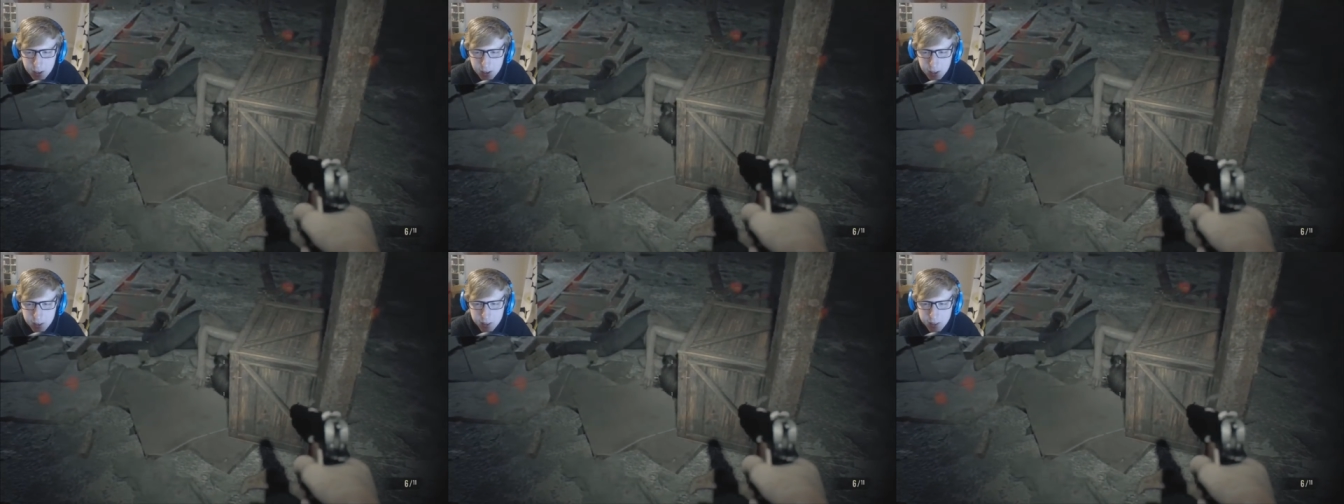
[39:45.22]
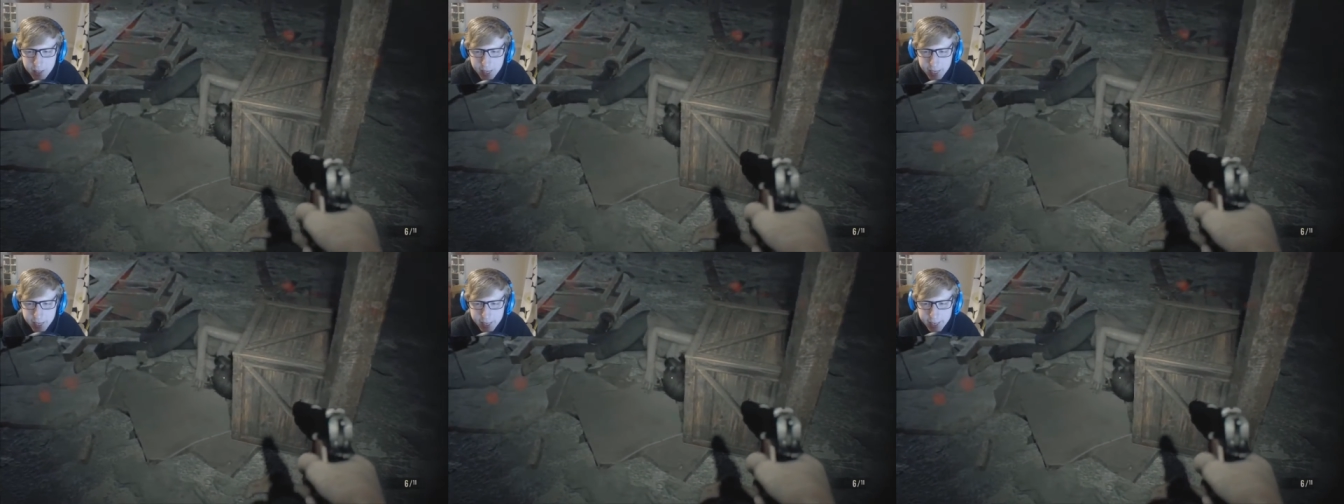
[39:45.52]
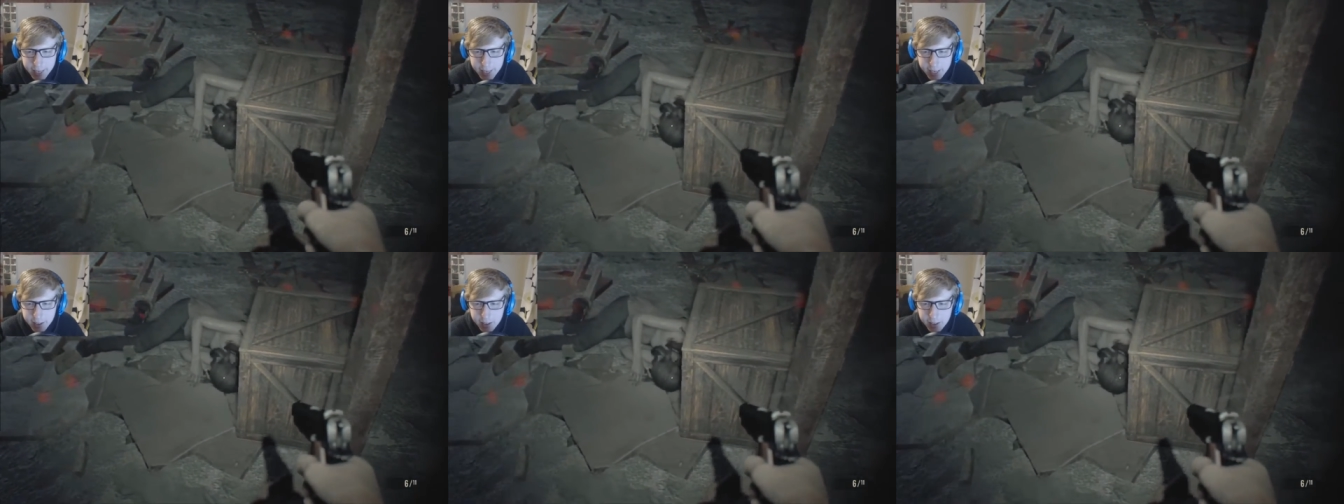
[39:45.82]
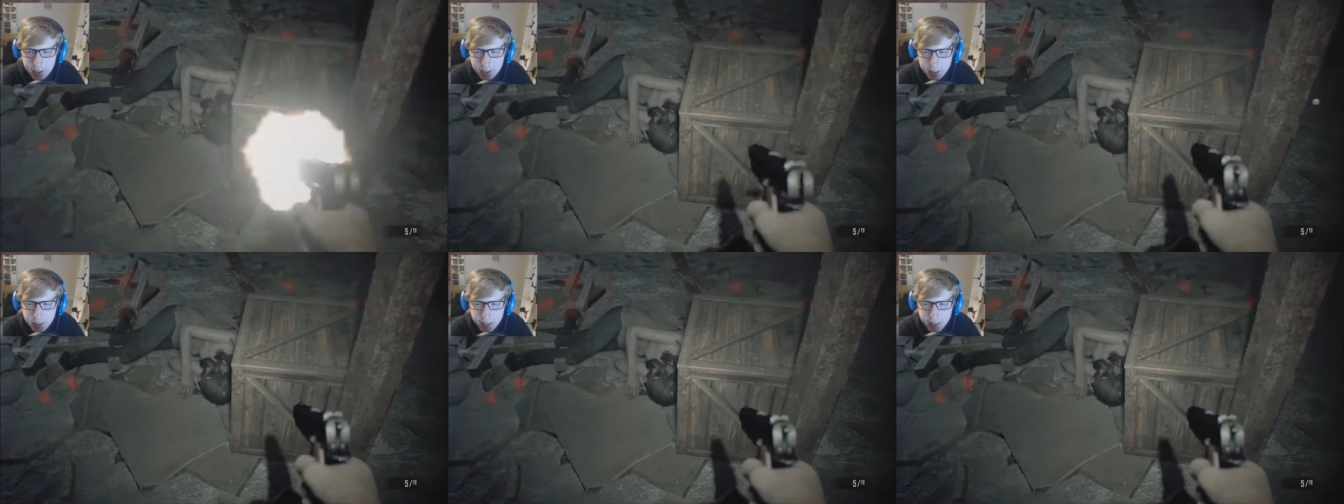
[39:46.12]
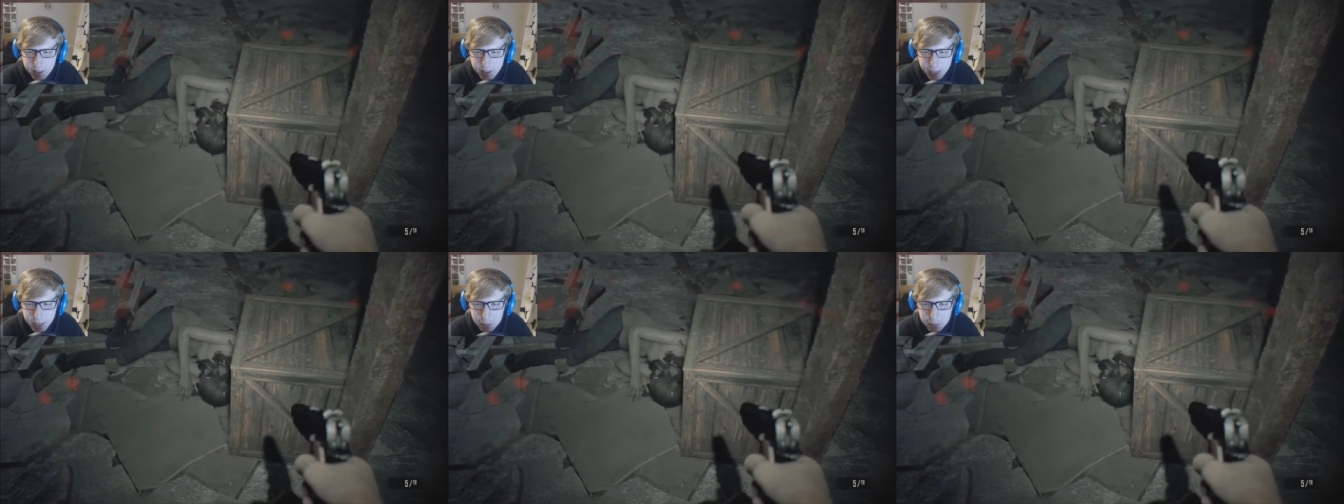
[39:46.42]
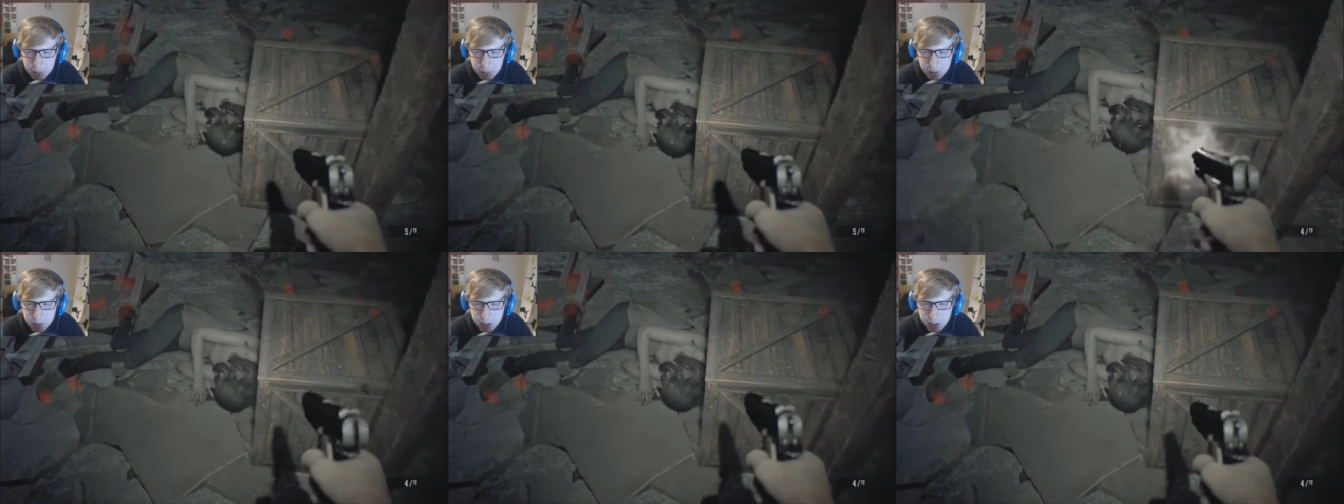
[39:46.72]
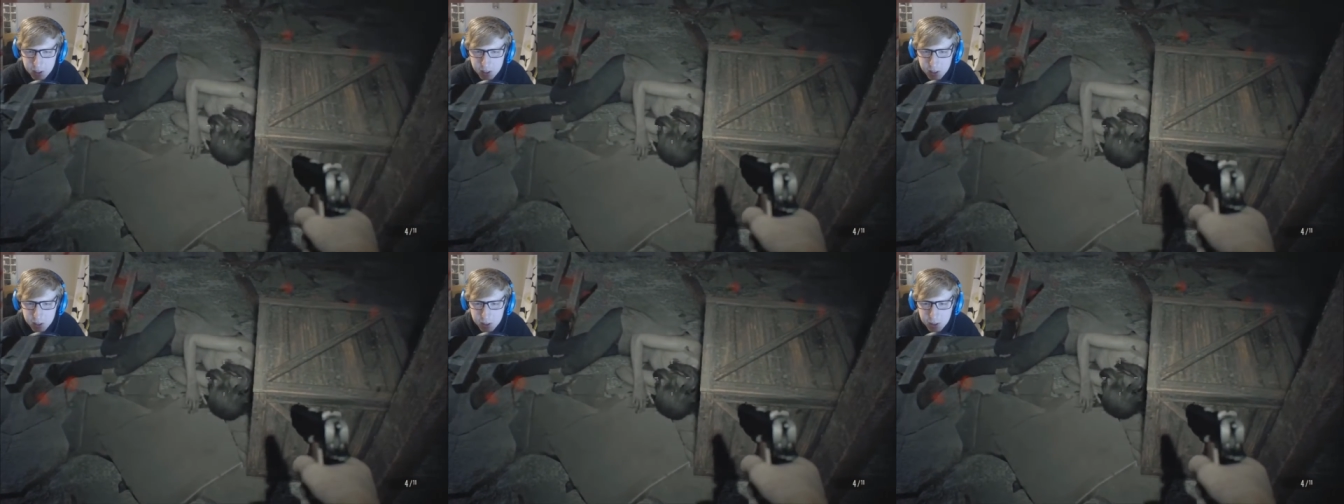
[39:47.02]
Stay dead this time.
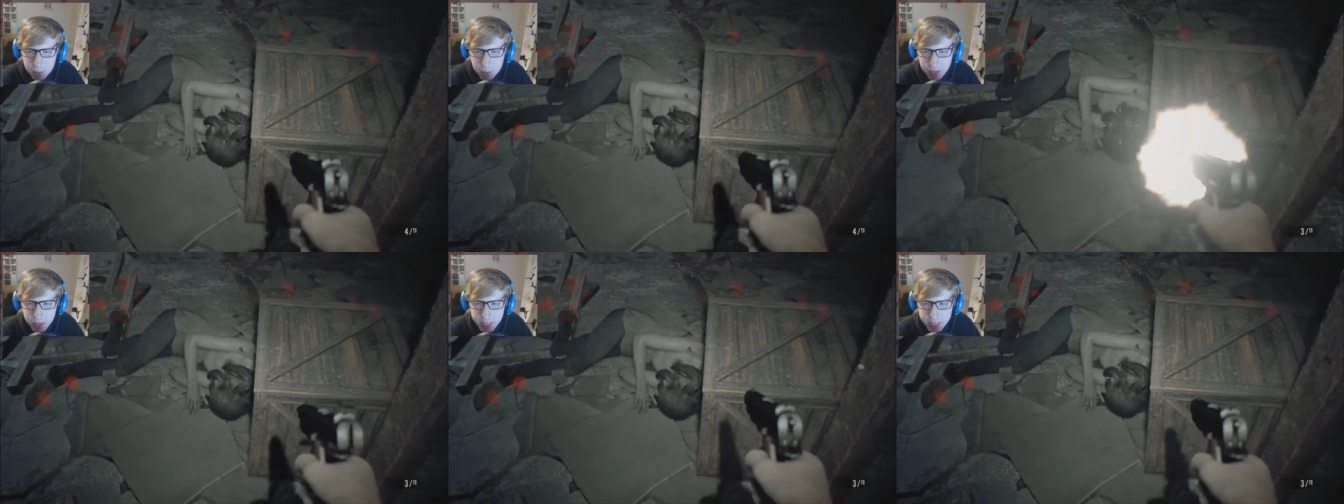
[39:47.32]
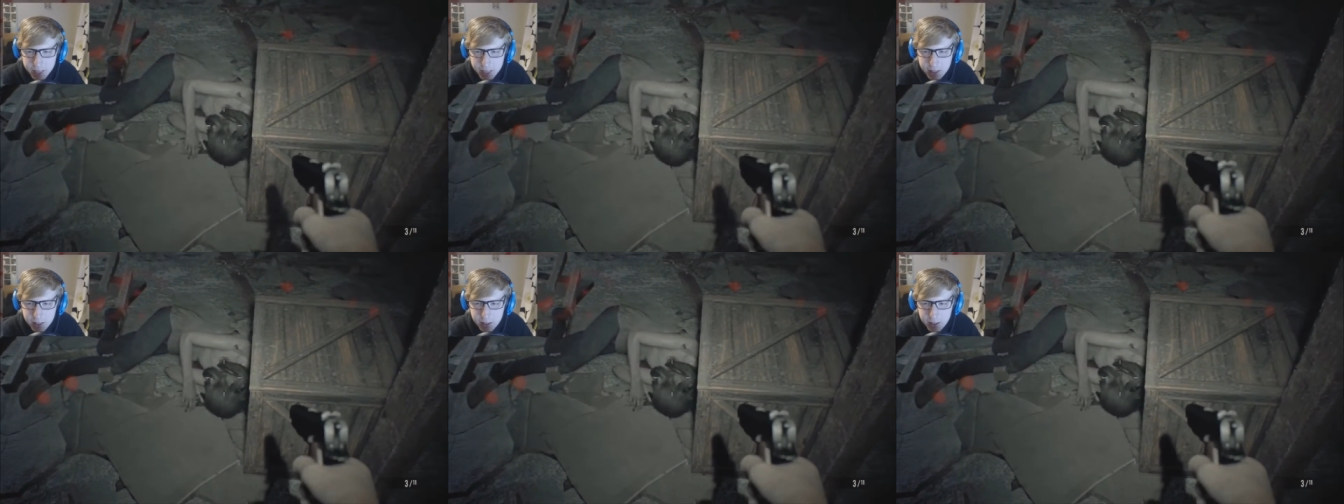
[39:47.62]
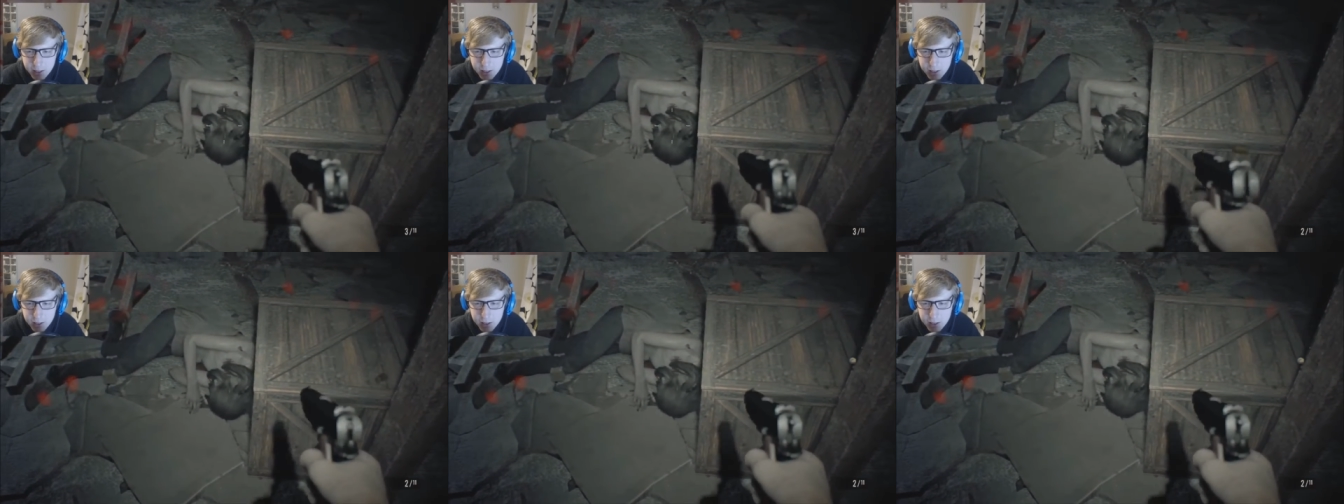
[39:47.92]
Please.